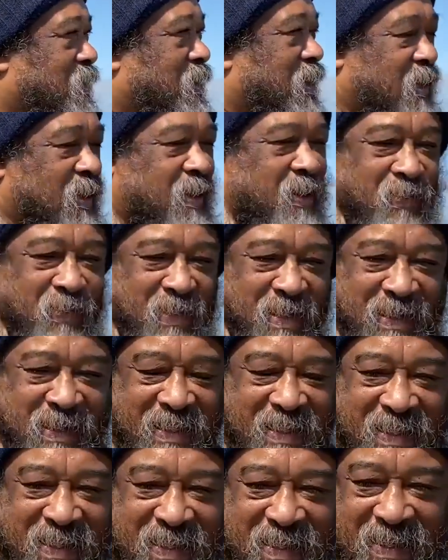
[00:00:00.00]
Well on the way.
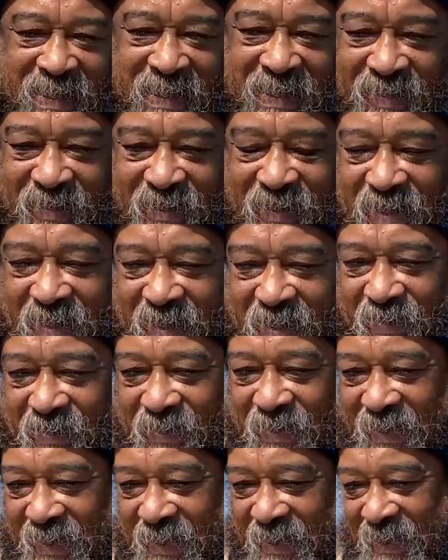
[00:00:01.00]
Well on the
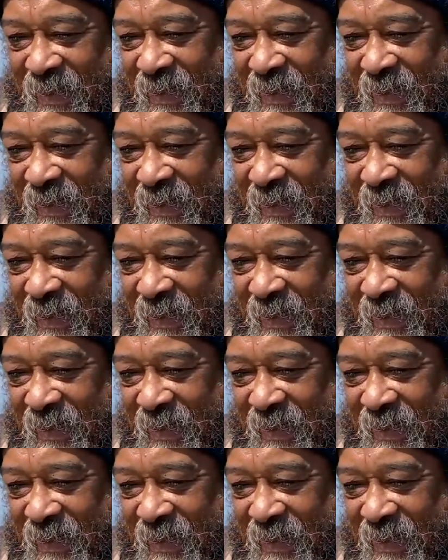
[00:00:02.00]
way.